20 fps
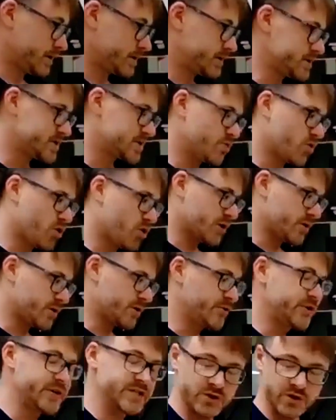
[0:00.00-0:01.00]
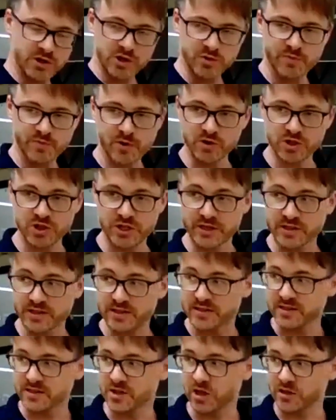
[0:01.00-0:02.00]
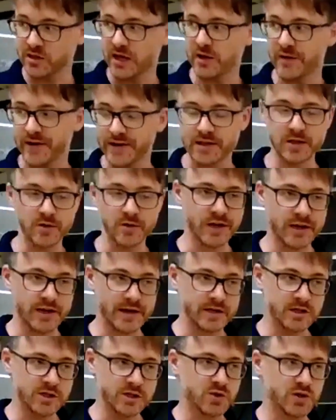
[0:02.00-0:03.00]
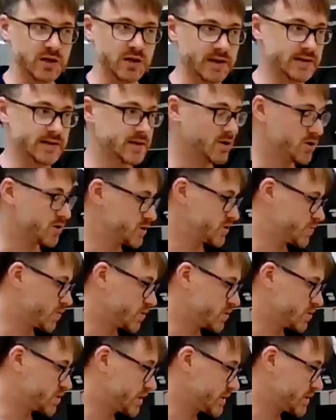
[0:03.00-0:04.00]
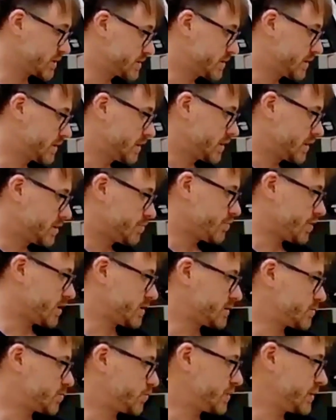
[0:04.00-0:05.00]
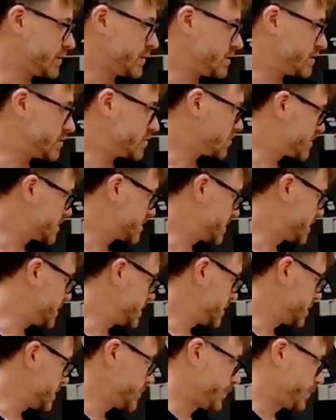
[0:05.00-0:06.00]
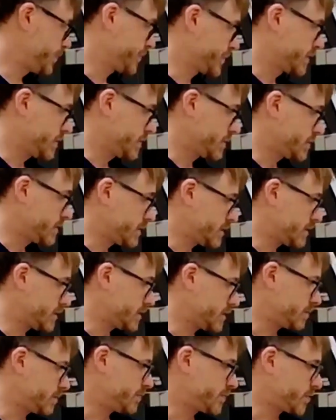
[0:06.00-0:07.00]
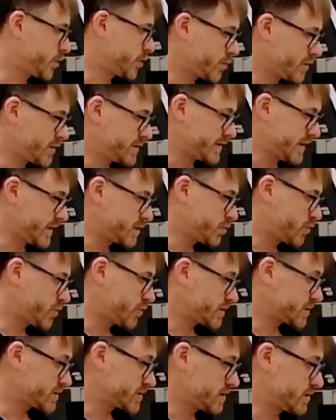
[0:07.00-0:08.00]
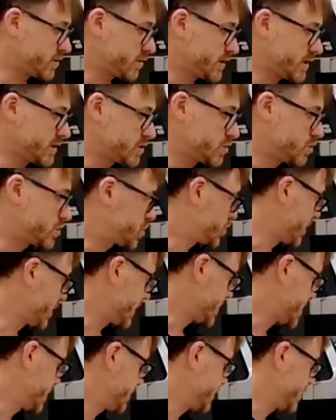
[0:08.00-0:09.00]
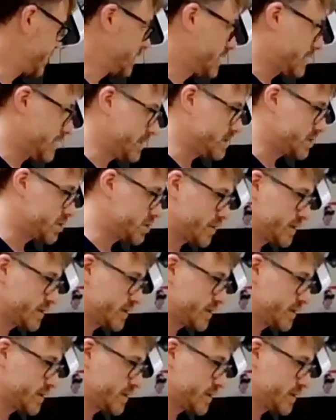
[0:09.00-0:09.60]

It's more a research project. It's not directly related to the Lighthouse project, but we use here neural networks in order to track and